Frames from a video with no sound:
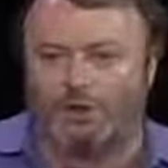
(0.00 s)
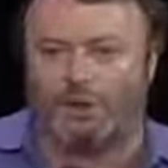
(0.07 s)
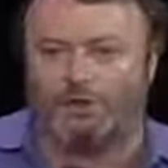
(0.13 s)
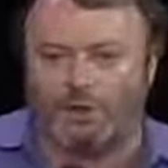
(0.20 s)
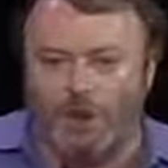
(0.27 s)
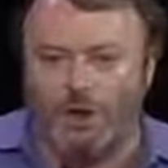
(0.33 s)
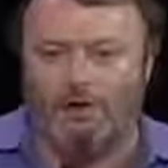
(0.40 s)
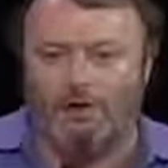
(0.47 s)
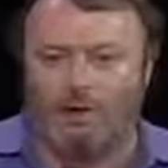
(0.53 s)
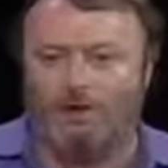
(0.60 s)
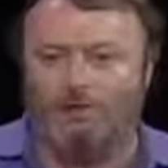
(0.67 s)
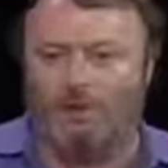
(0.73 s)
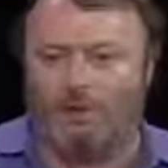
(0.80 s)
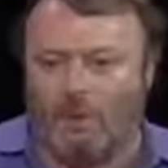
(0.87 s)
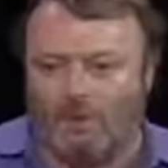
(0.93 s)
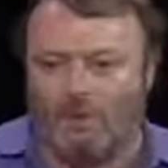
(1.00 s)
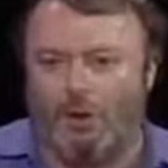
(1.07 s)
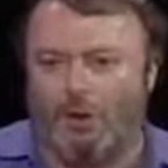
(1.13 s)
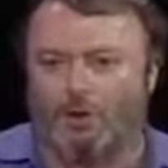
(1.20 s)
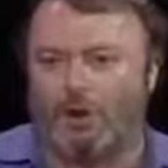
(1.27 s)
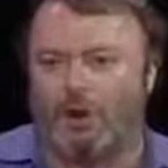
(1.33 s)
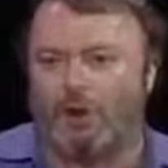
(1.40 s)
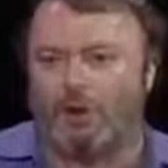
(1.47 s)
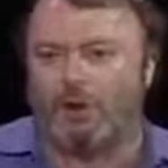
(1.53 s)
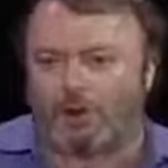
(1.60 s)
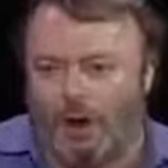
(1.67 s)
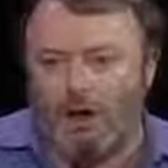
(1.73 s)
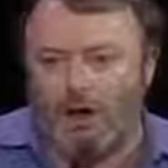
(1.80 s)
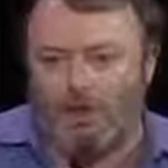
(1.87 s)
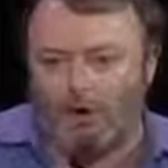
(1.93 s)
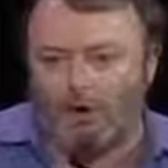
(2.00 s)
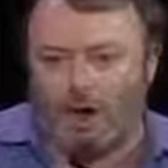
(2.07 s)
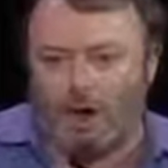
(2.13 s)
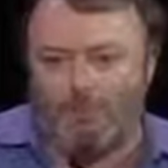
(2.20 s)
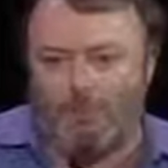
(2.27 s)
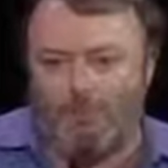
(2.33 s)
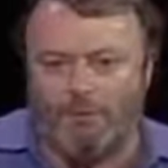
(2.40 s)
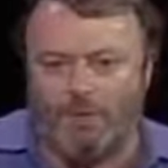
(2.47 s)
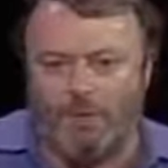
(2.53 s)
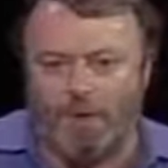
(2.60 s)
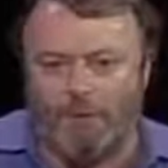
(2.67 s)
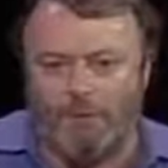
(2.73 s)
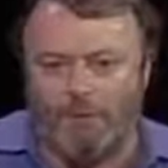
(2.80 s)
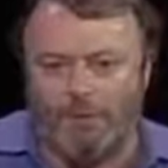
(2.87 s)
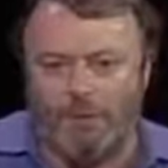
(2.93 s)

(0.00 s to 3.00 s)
the son of the slobbering tyrant who came before him.